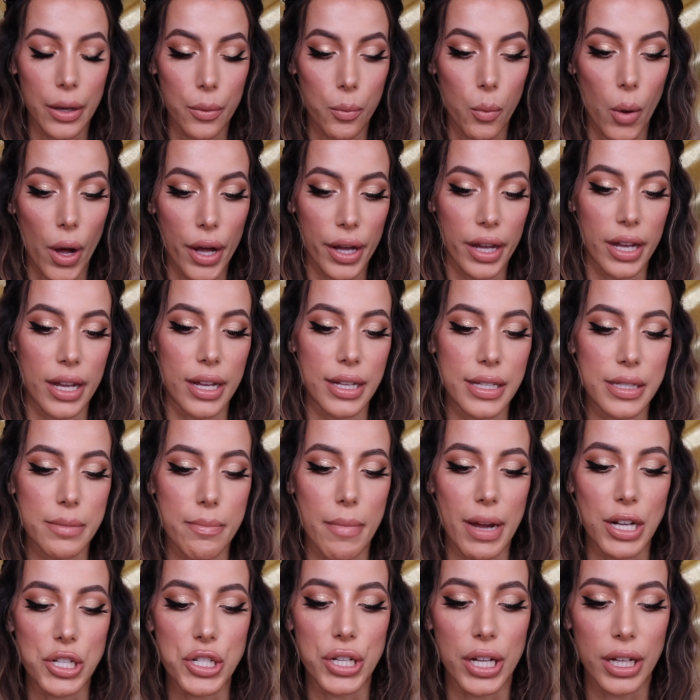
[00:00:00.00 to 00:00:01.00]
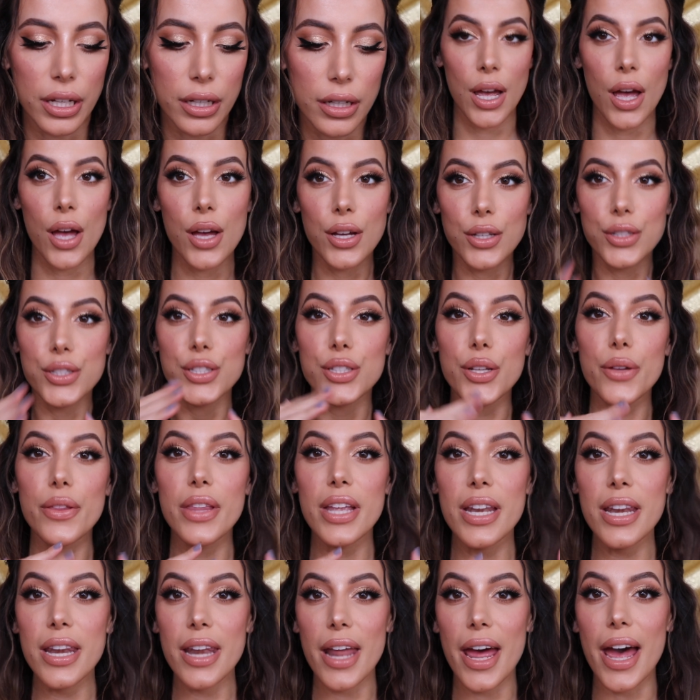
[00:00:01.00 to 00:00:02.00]
and working its magic. So
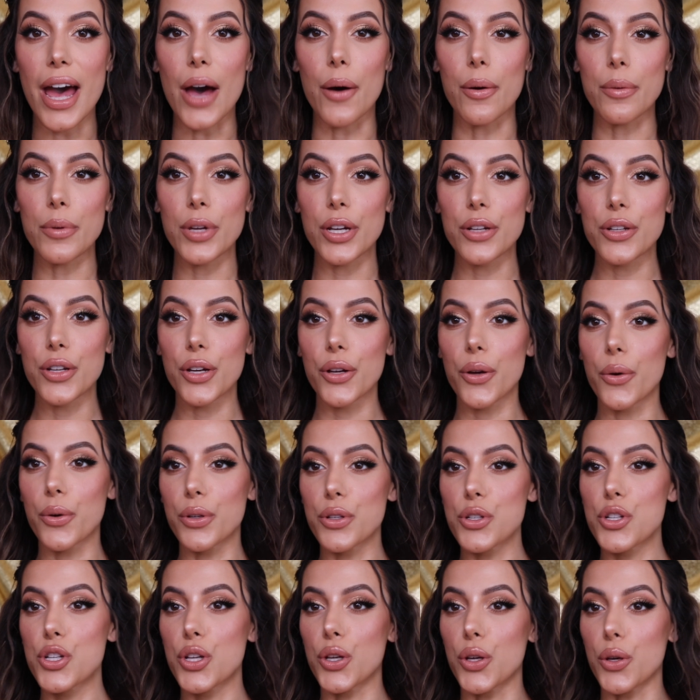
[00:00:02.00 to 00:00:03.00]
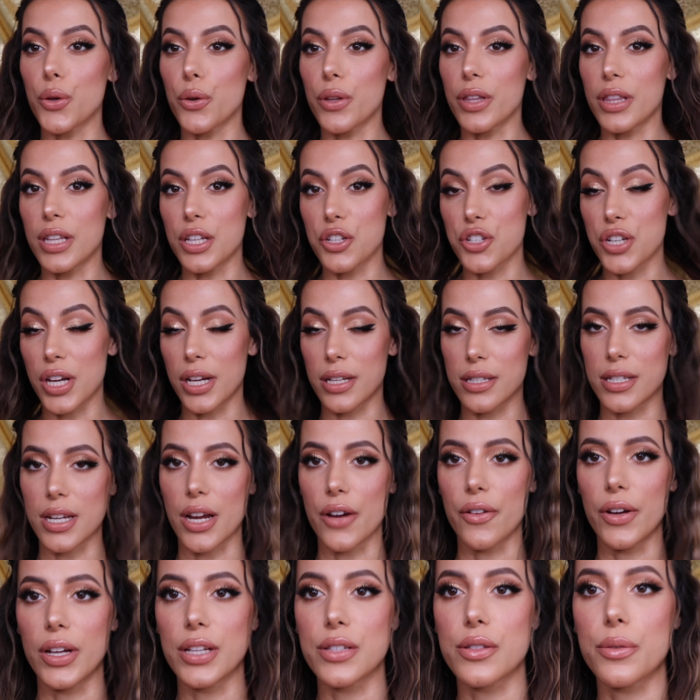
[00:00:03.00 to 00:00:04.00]
then now I'm going to go on to the chest
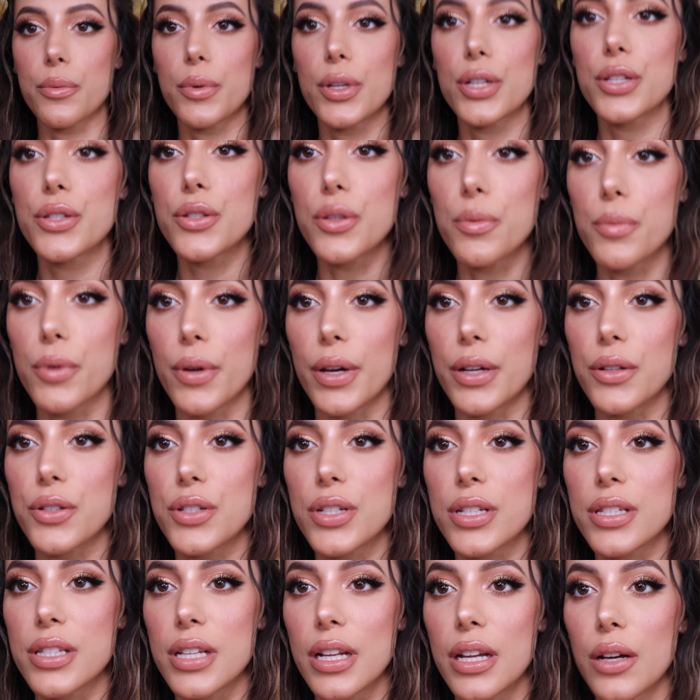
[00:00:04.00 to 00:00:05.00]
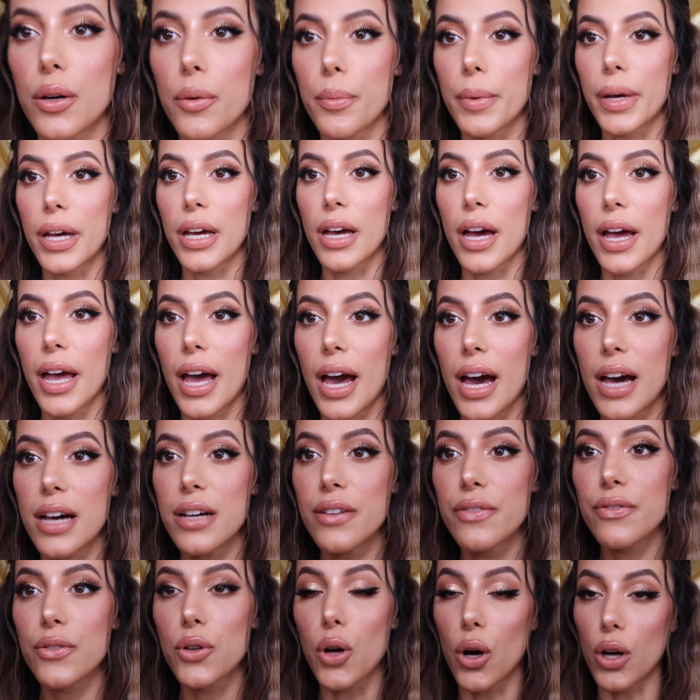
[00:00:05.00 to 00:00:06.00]
area. So I'm going to zoom you out just a little bit. I
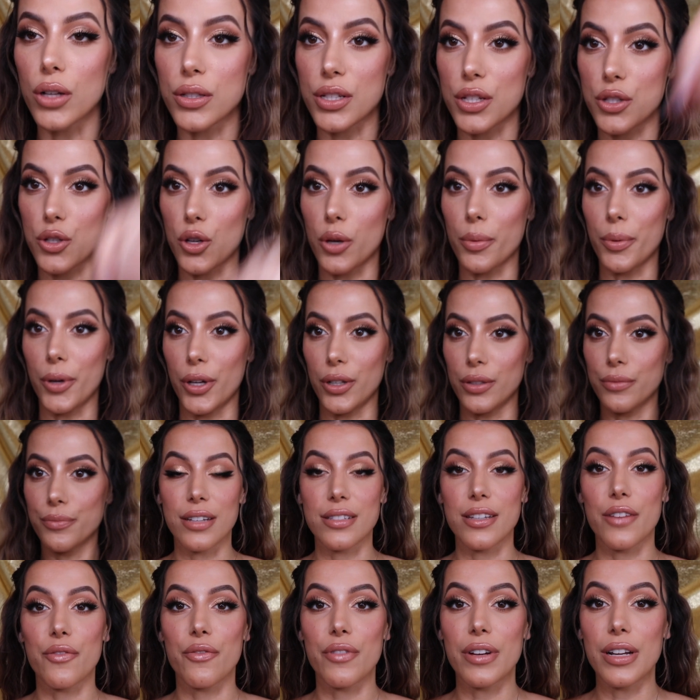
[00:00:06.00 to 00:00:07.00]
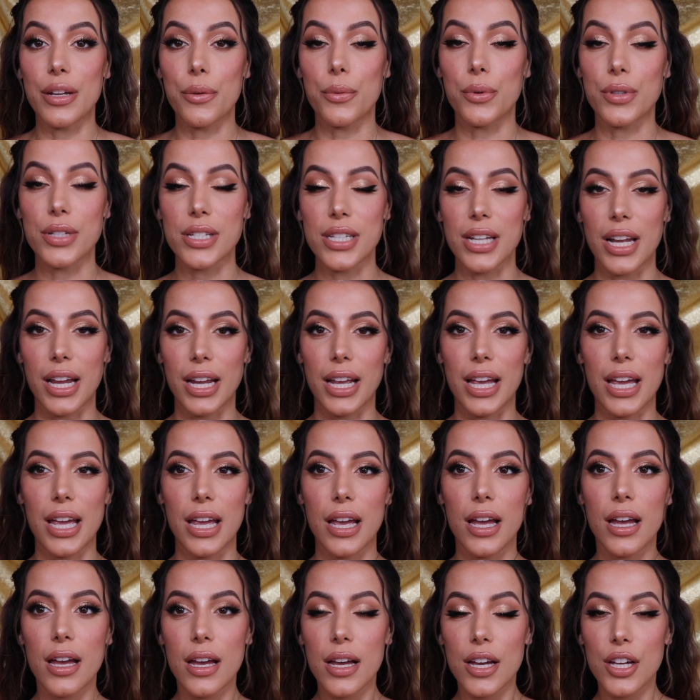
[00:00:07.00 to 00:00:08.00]
have got a top on because I really wanted like
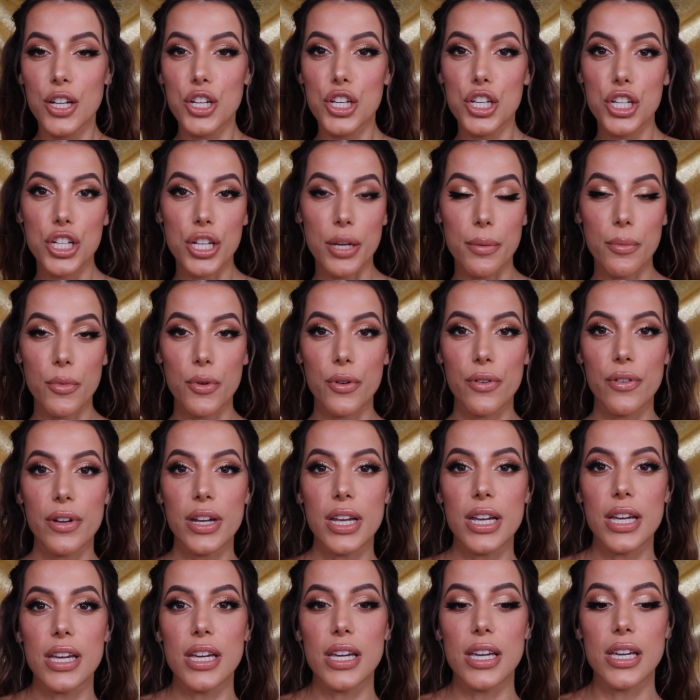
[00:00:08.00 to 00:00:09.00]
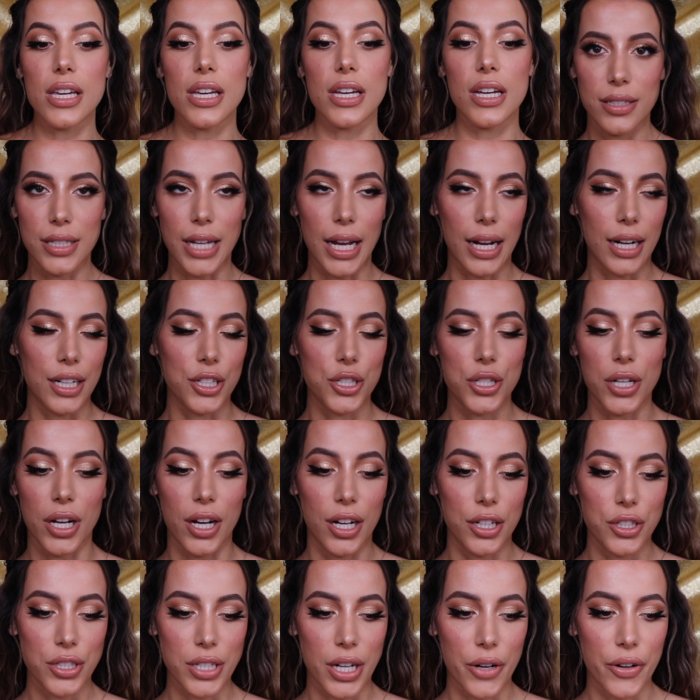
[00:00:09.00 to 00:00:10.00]
a shimmery
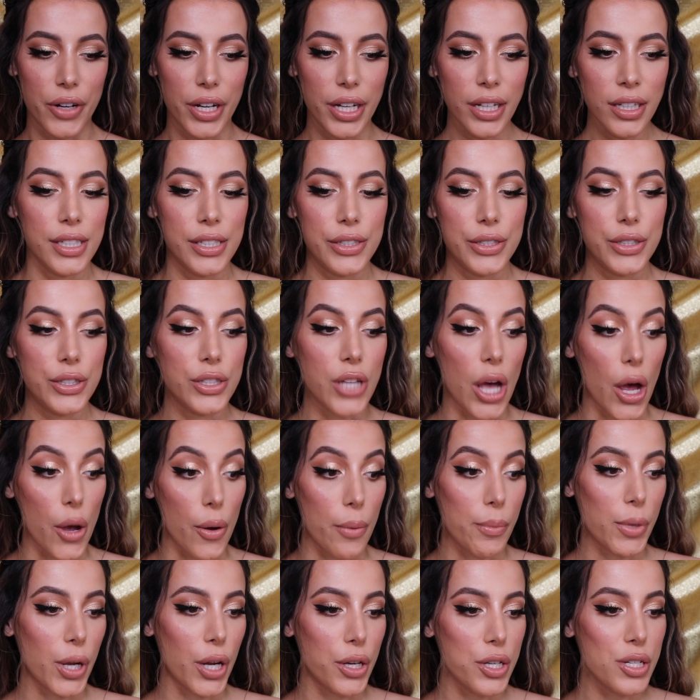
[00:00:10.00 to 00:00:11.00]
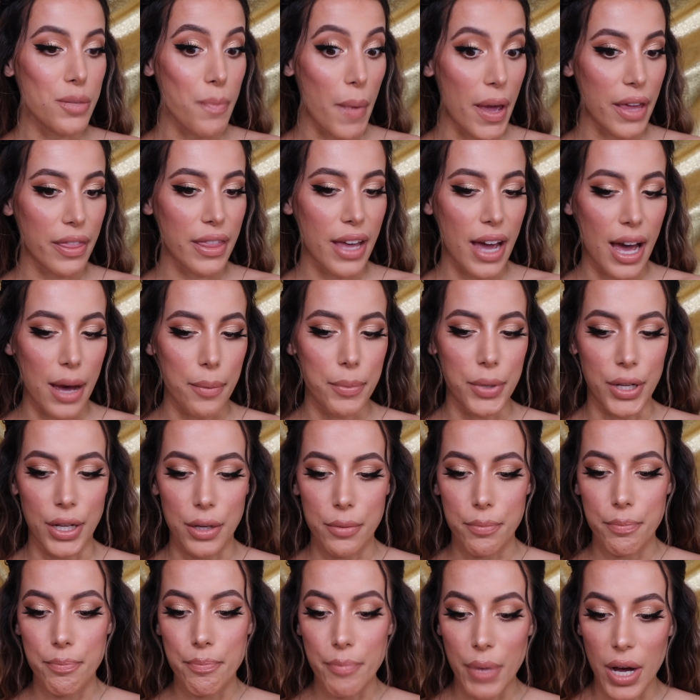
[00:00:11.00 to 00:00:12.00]
décolletage area. So I'm going to make that
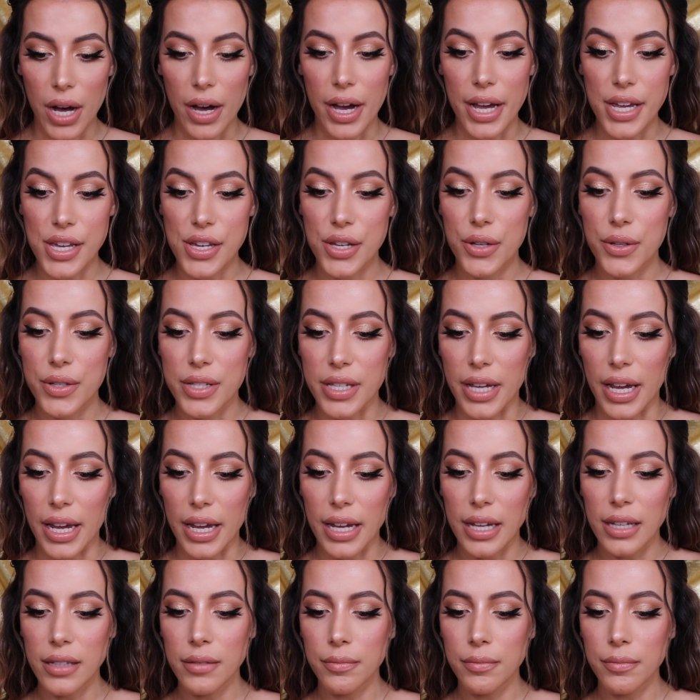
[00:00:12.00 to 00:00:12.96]
happen by using